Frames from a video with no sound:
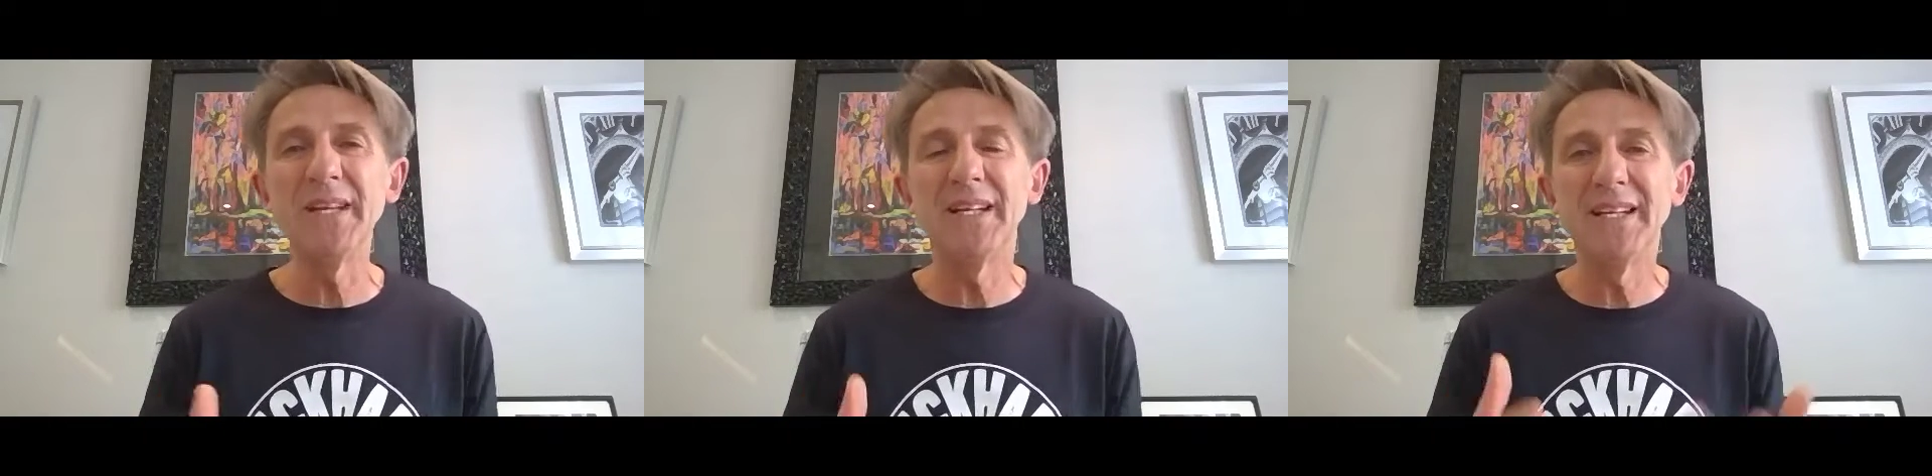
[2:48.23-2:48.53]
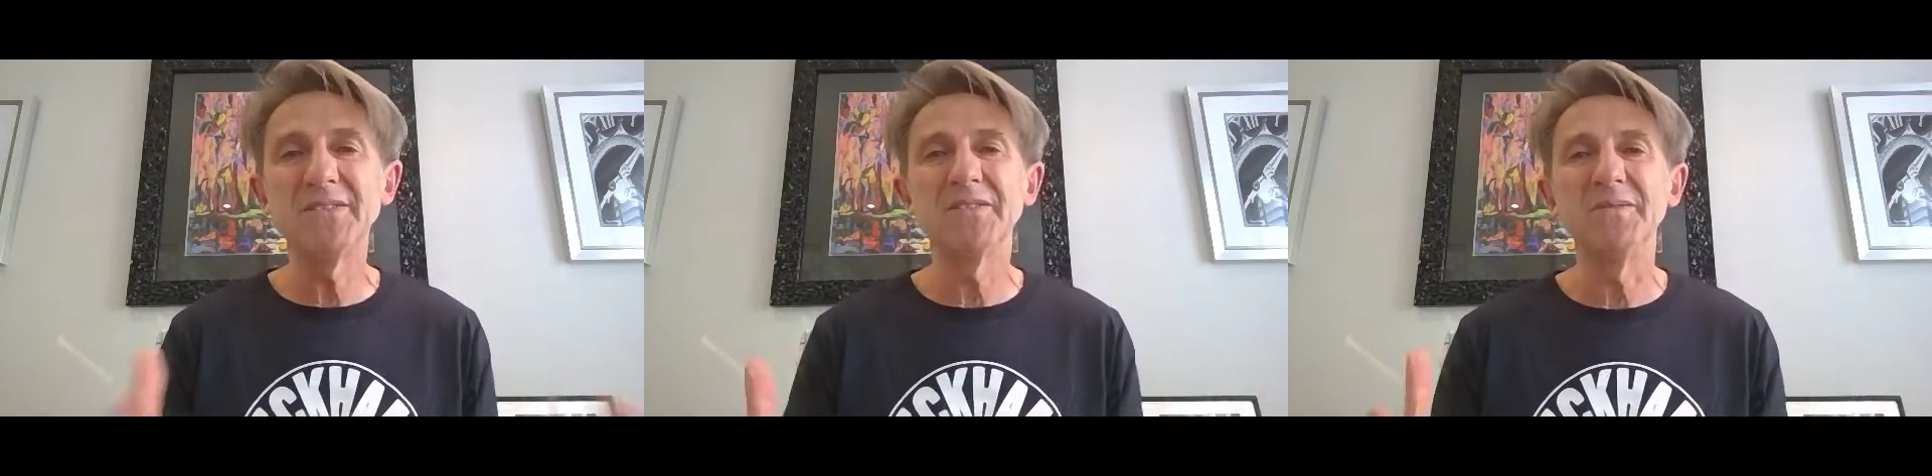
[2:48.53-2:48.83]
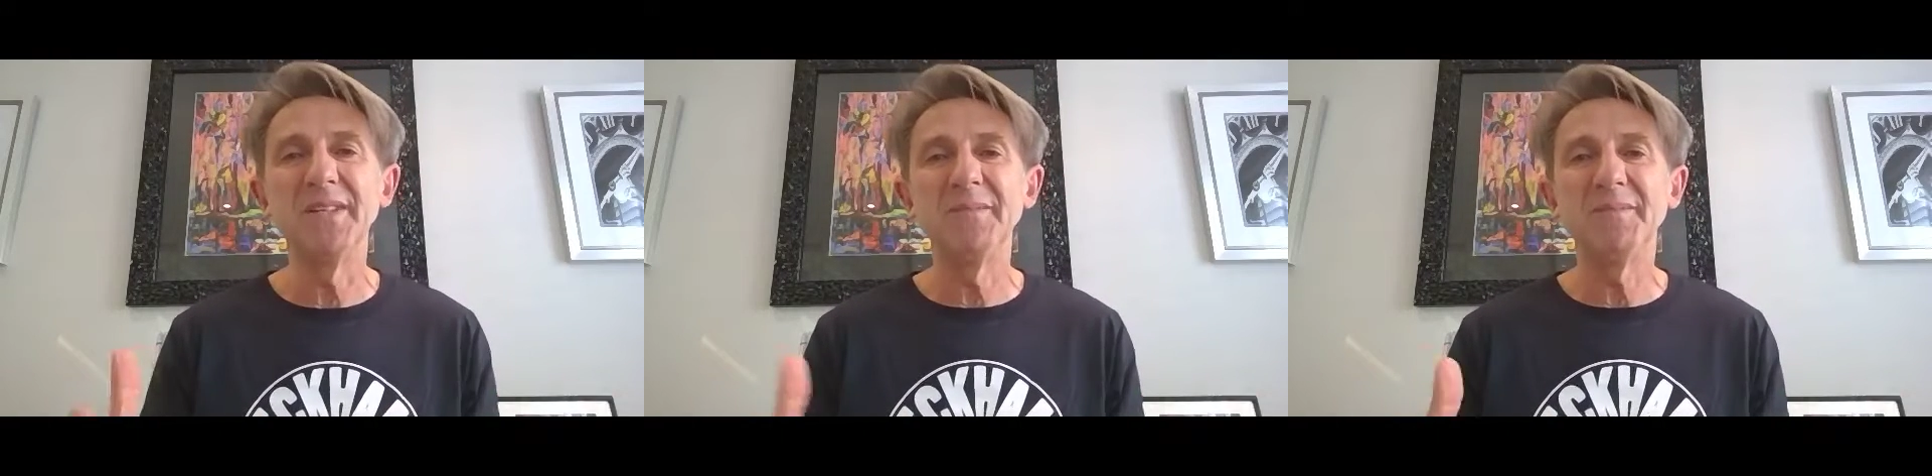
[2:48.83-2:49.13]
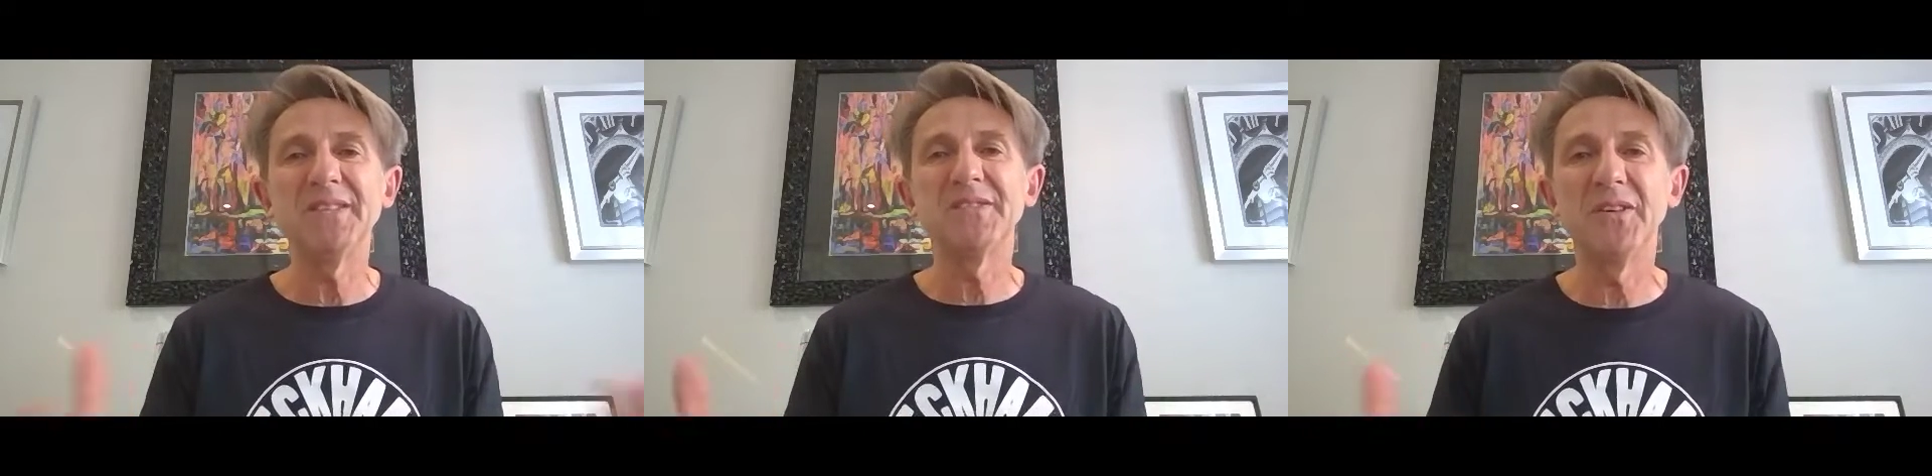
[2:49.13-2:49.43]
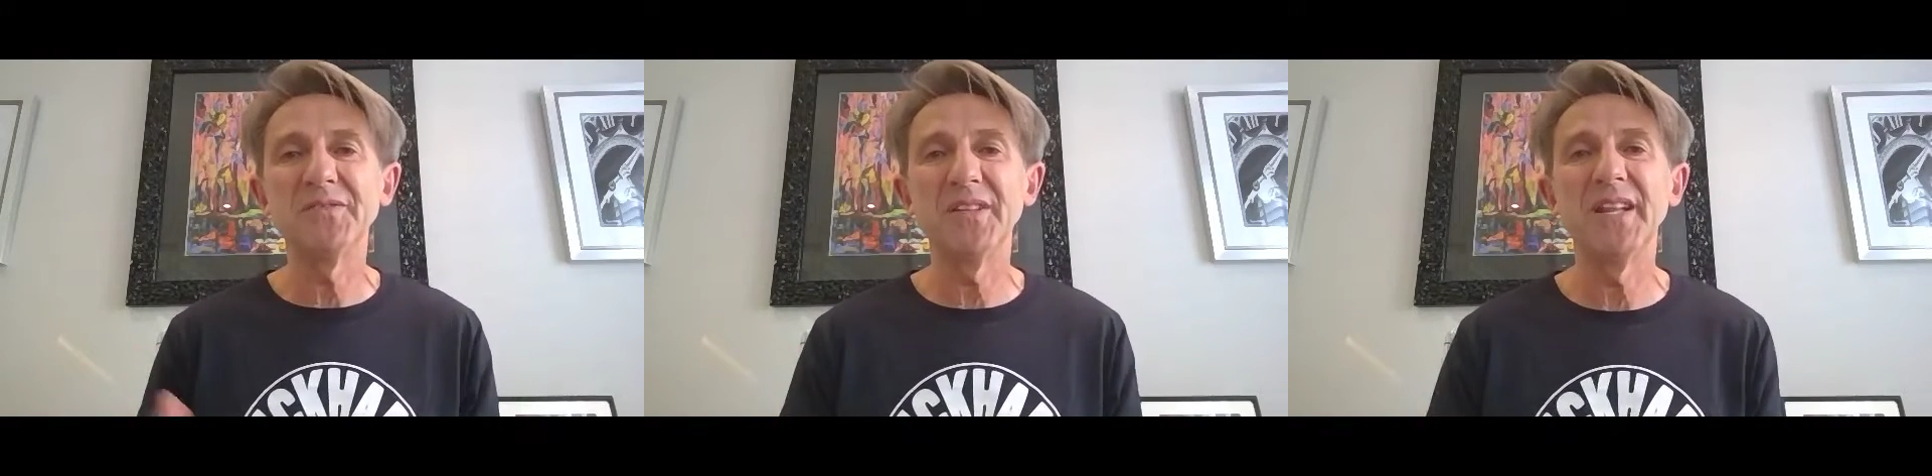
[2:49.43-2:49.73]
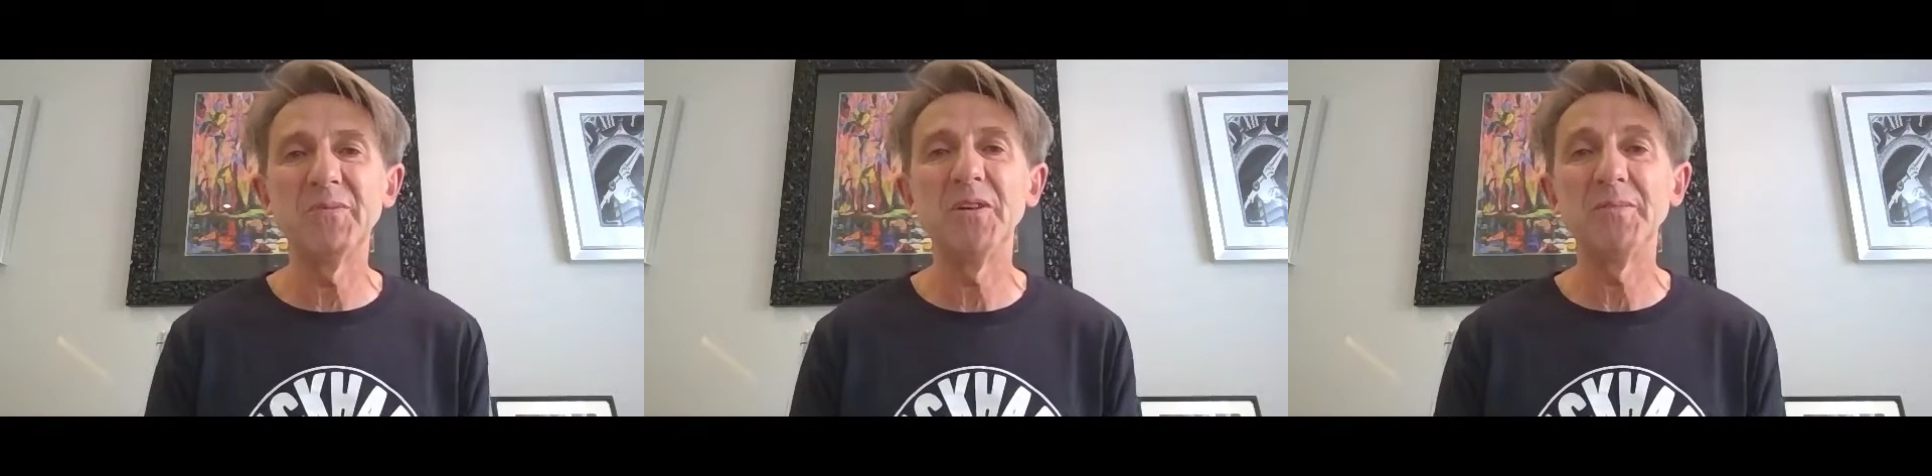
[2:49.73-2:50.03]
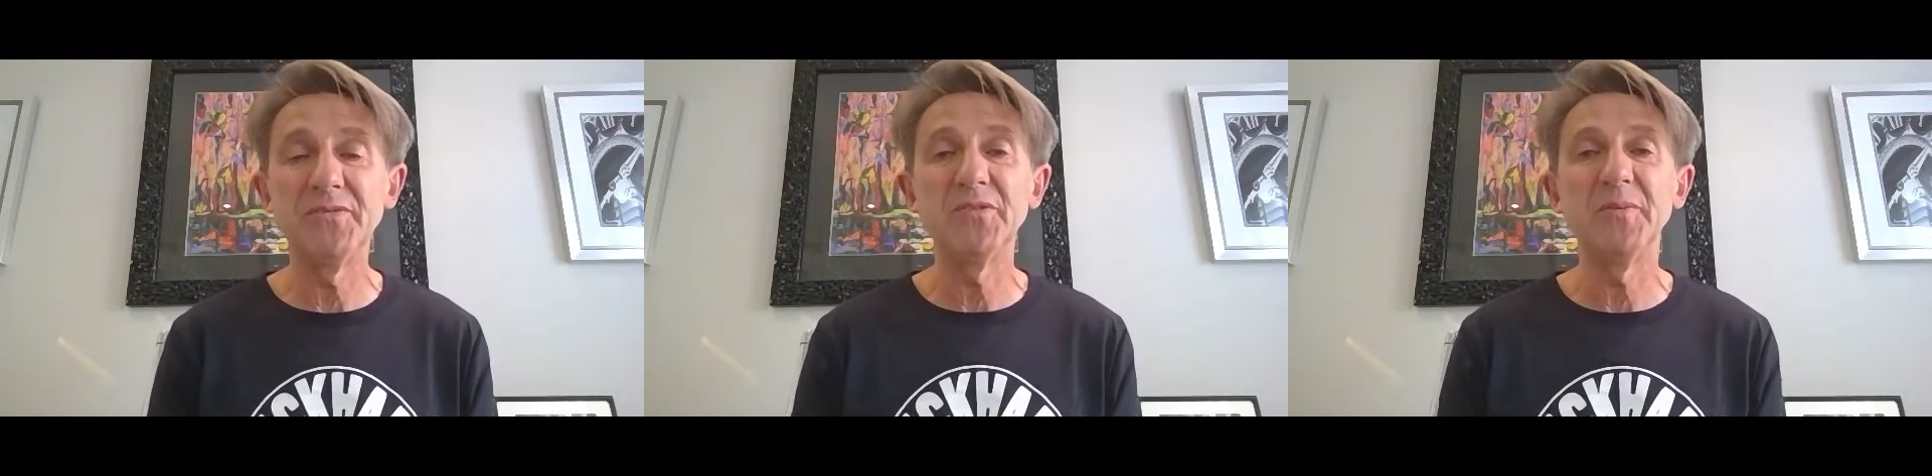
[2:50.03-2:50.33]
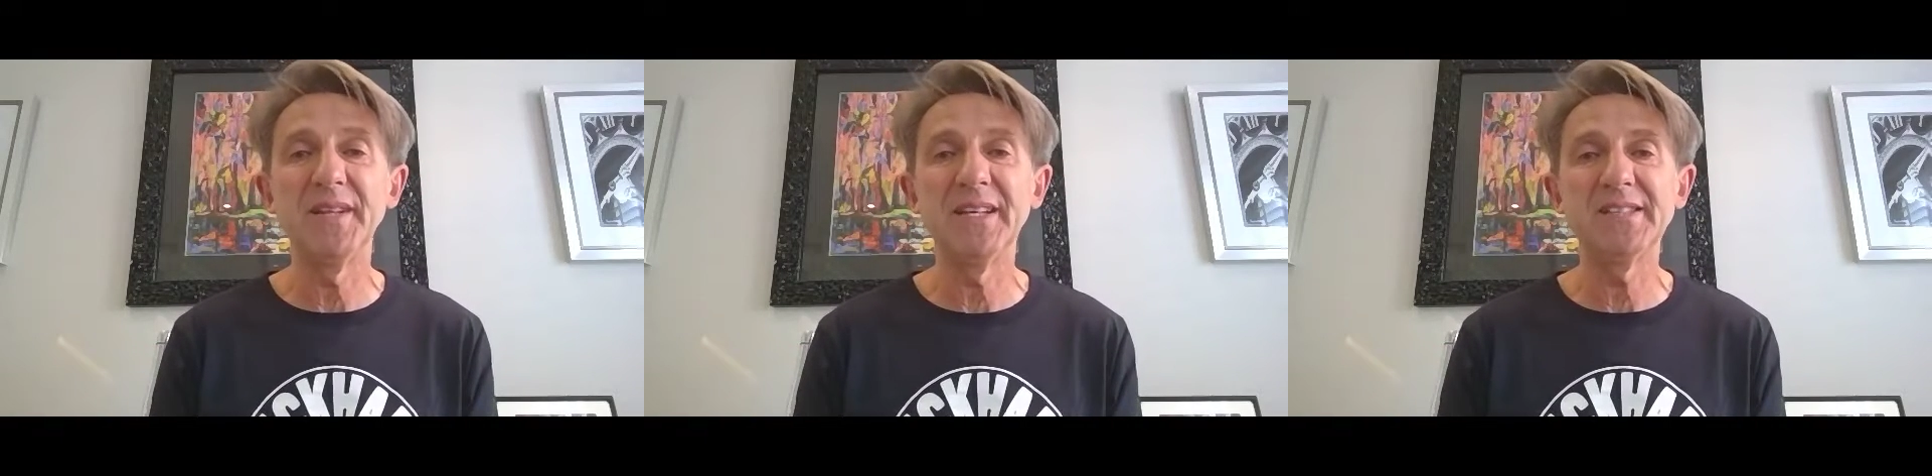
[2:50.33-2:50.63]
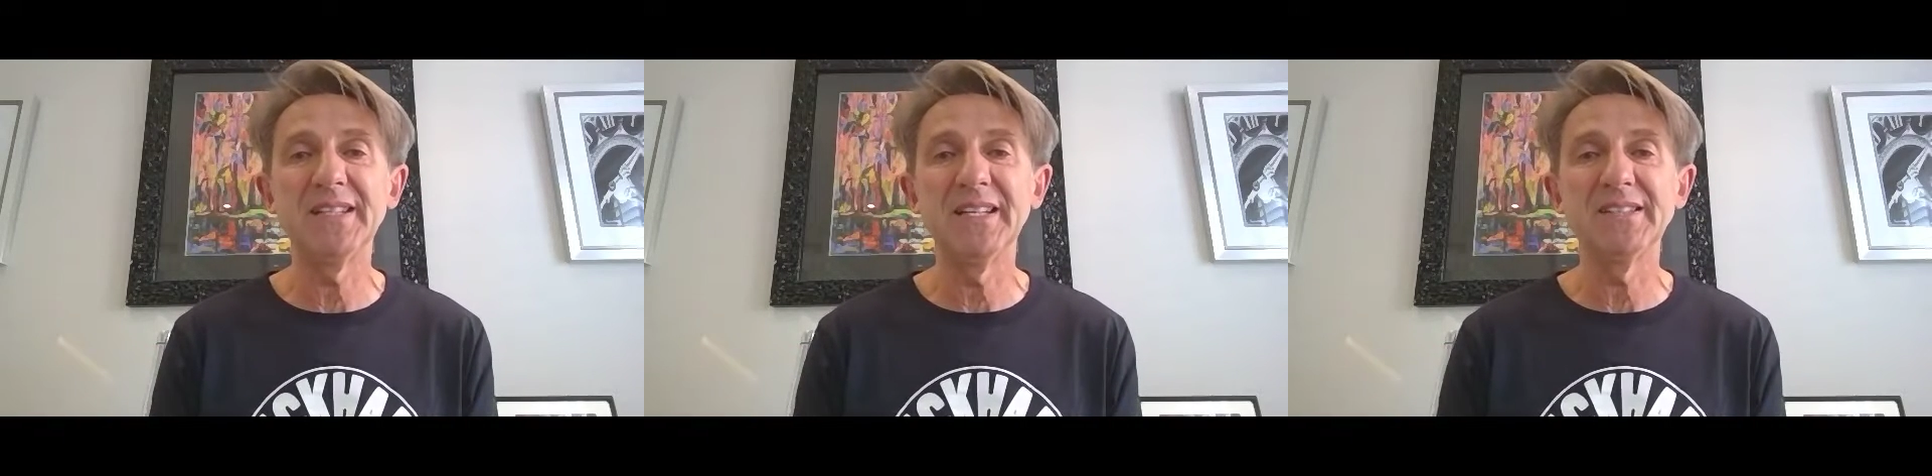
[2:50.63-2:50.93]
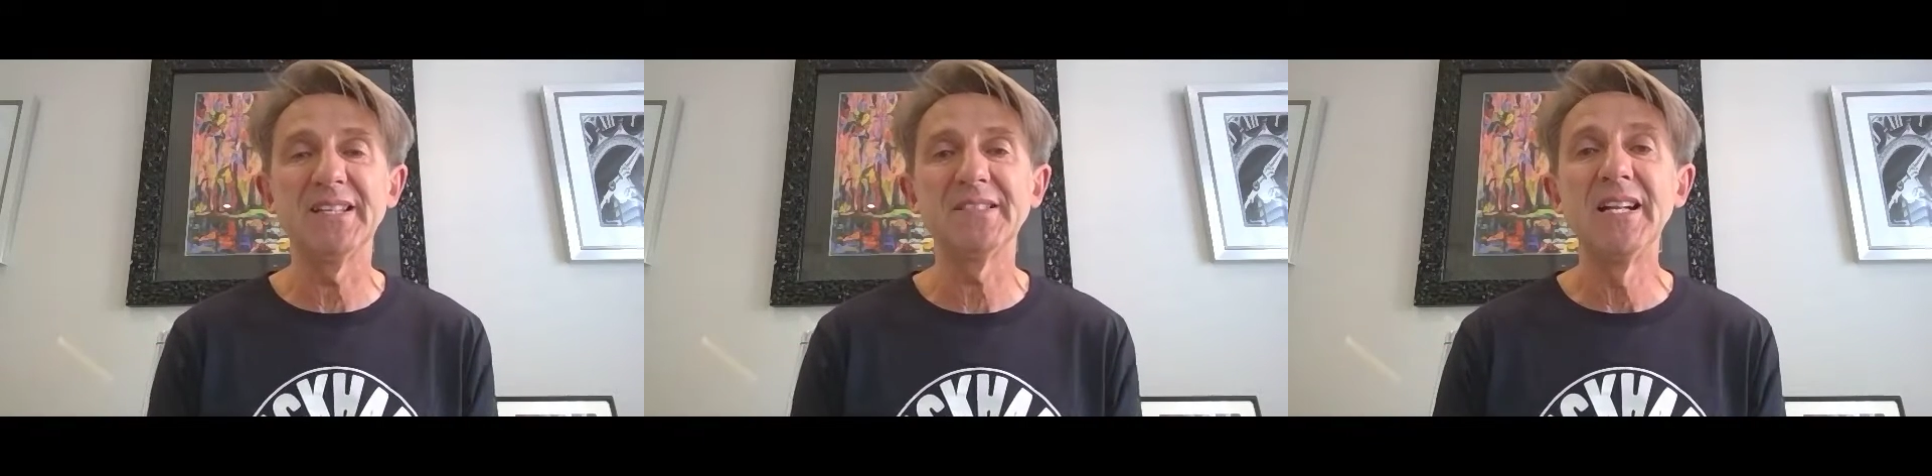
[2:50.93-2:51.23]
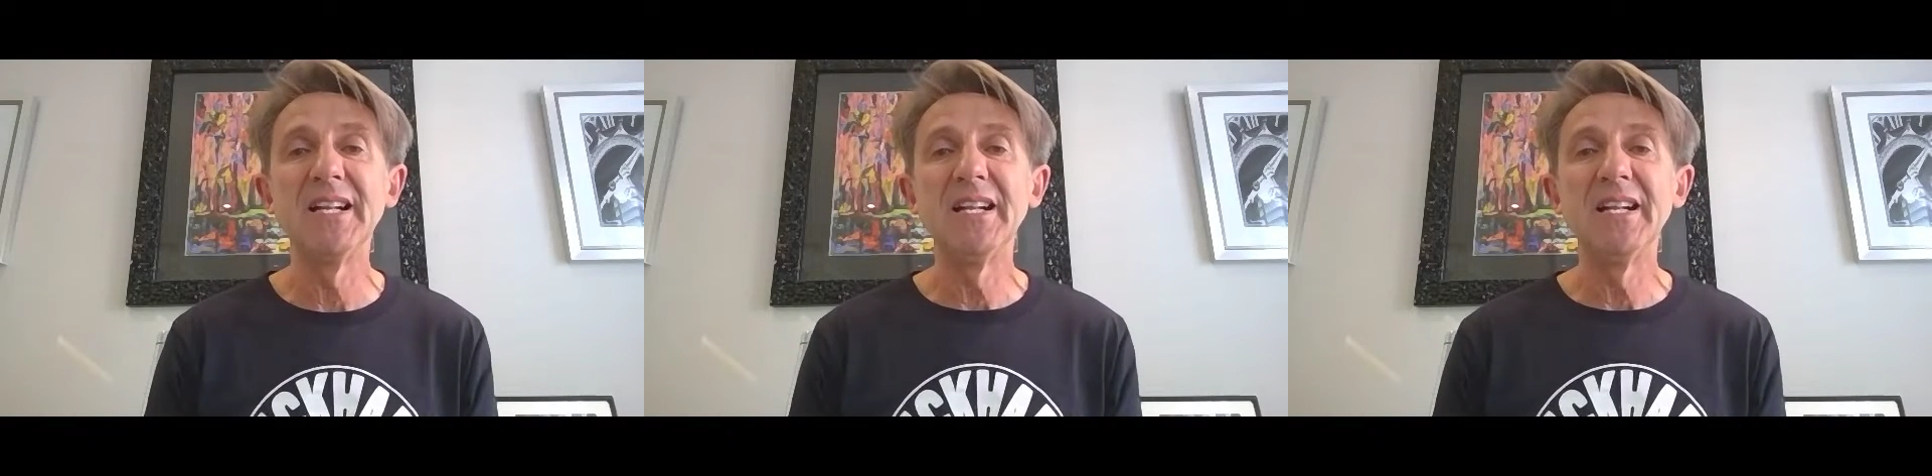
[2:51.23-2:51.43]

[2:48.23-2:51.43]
a little bit softer than they were before, but they still exist.